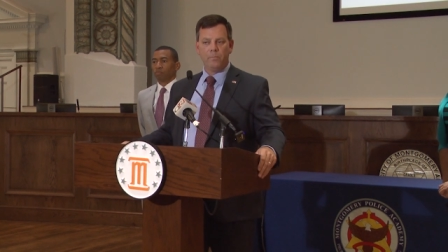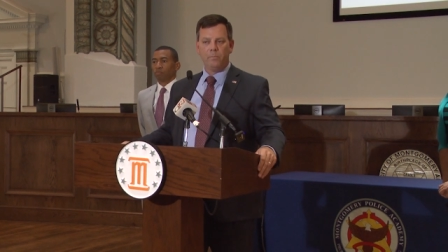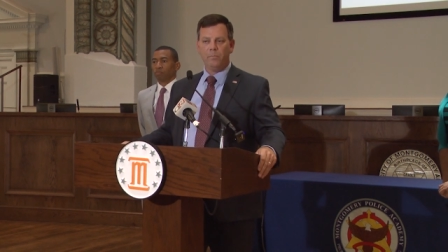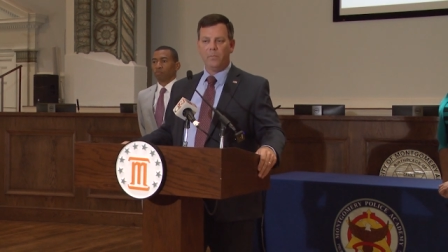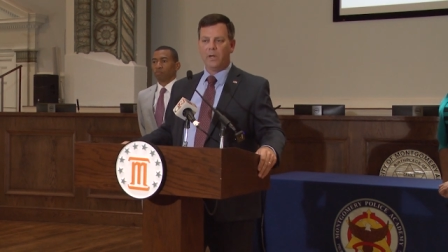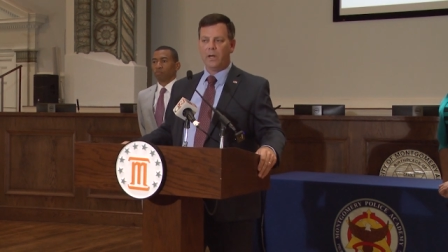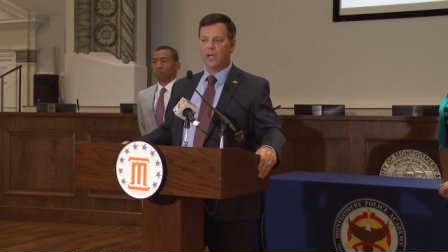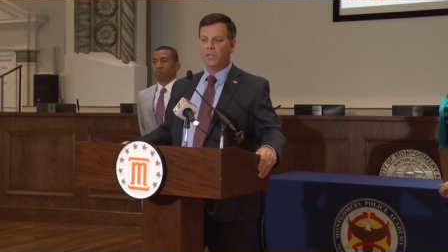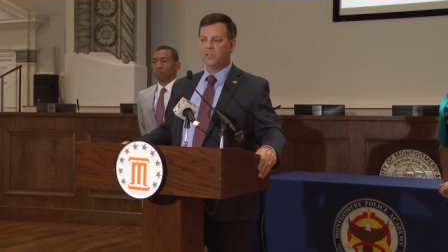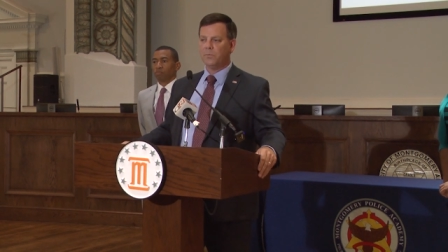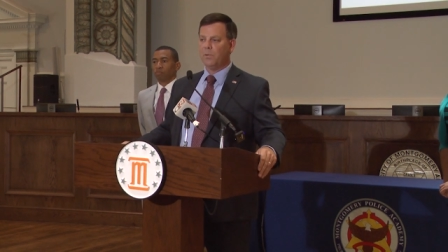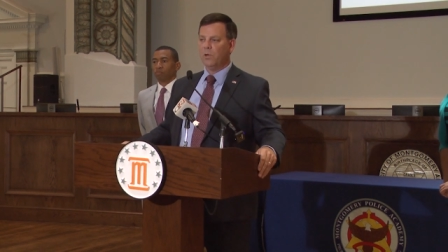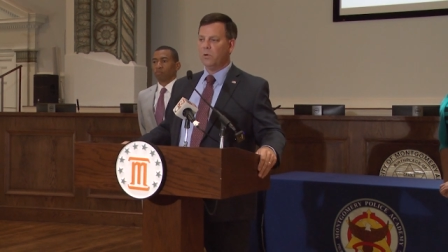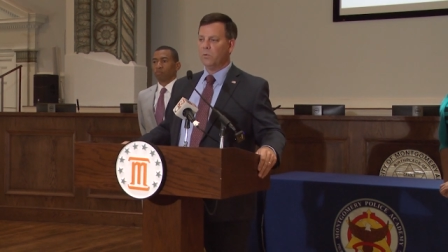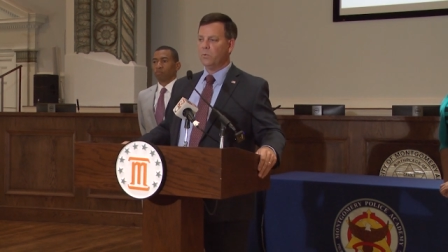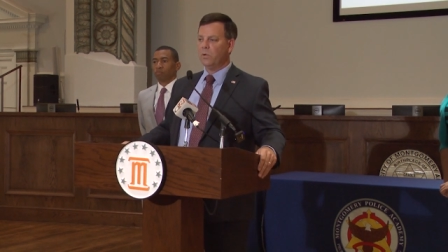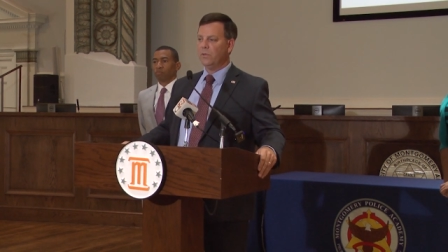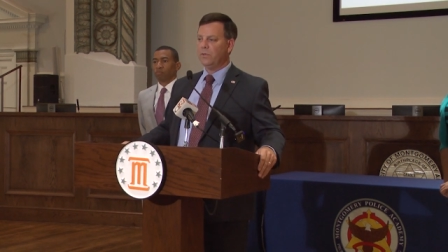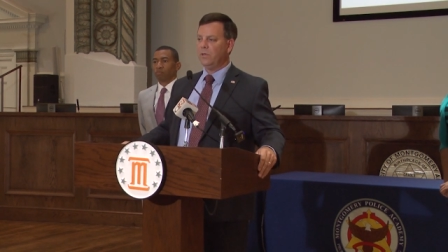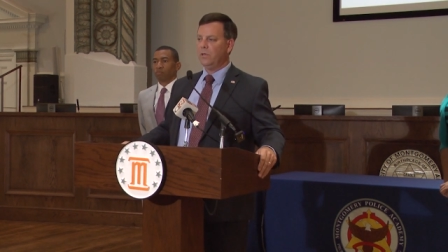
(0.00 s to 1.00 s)
but I
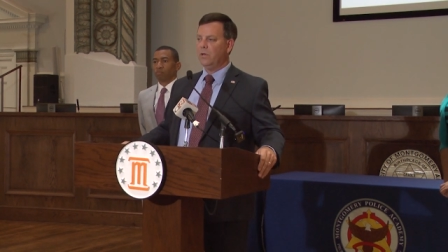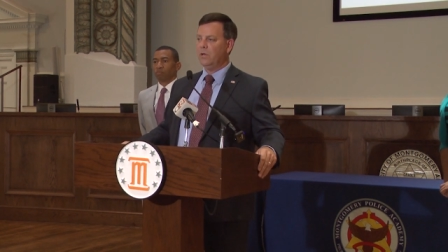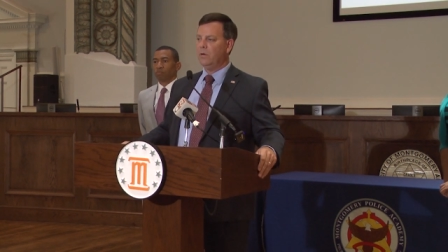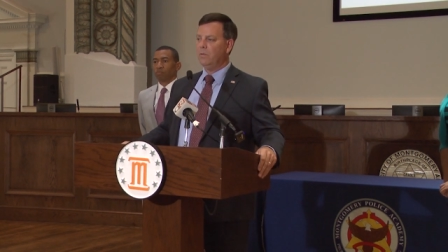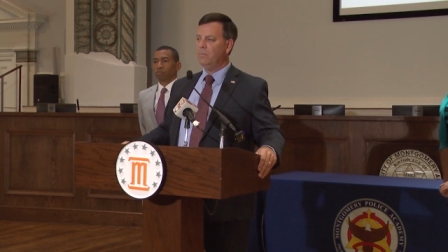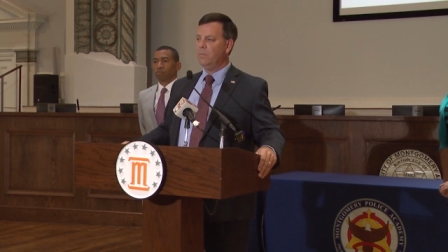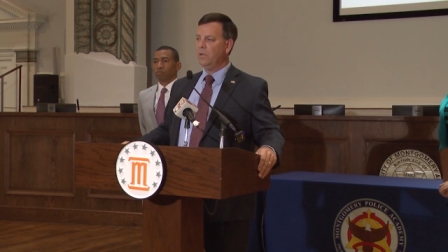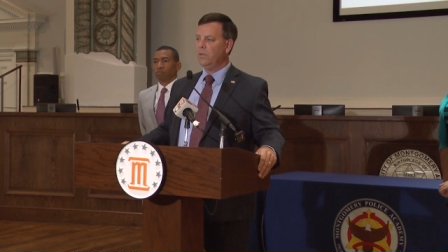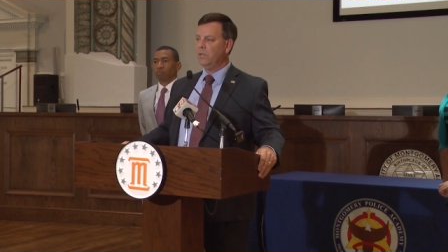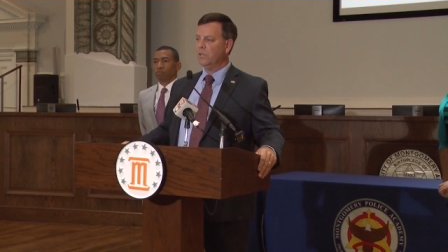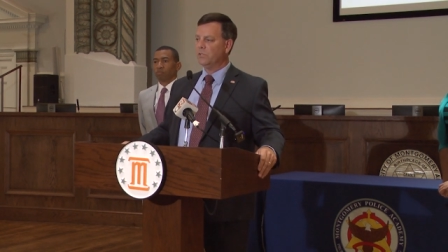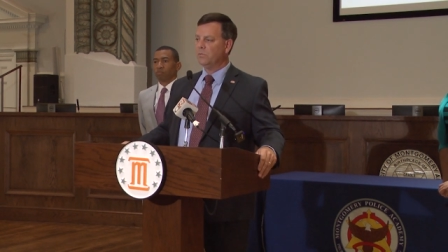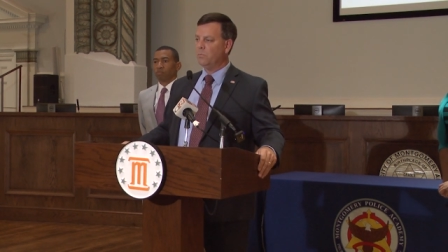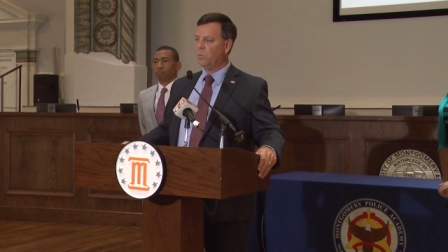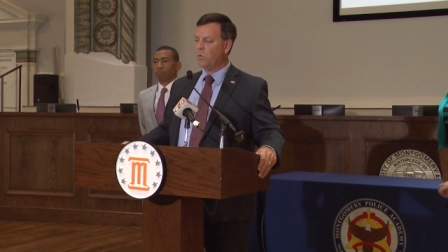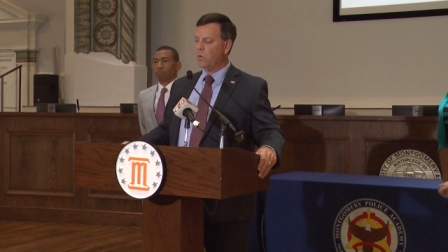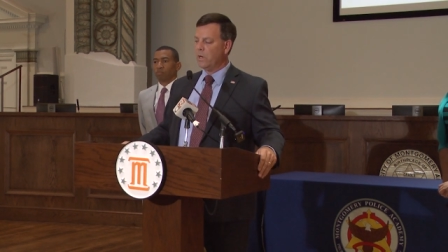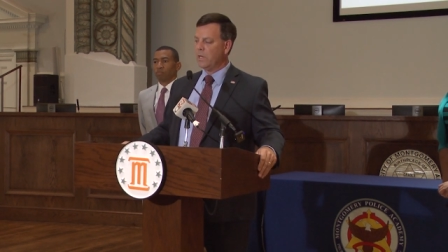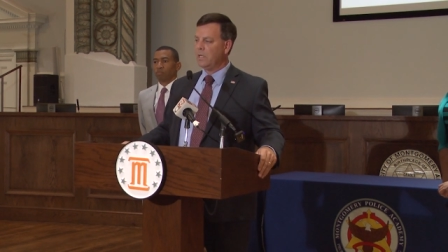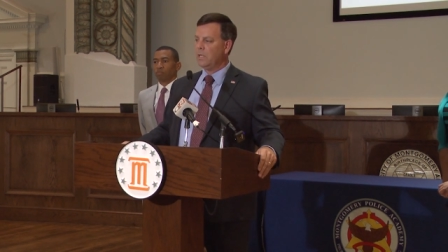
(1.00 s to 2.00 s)
spoke with him this
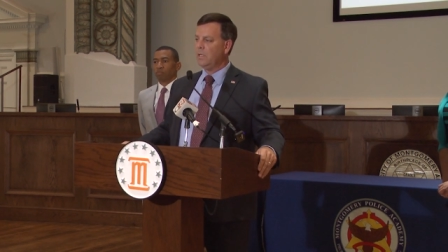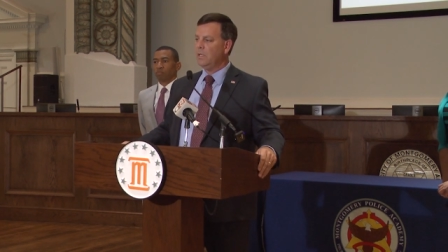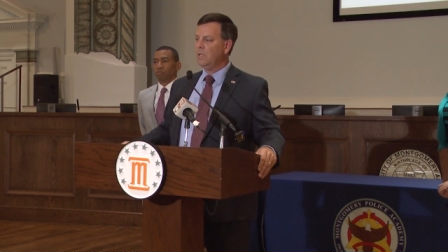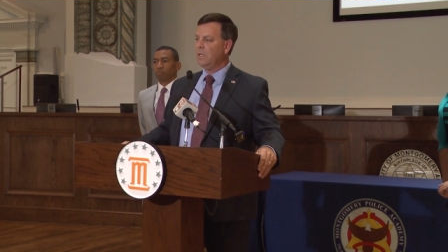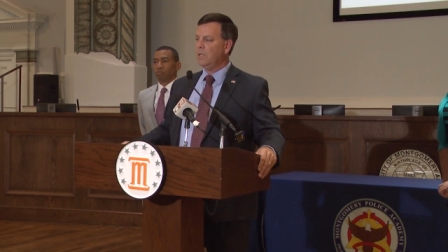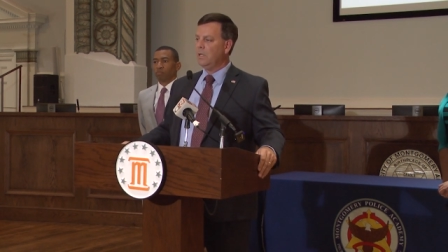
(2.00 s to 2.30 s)
morning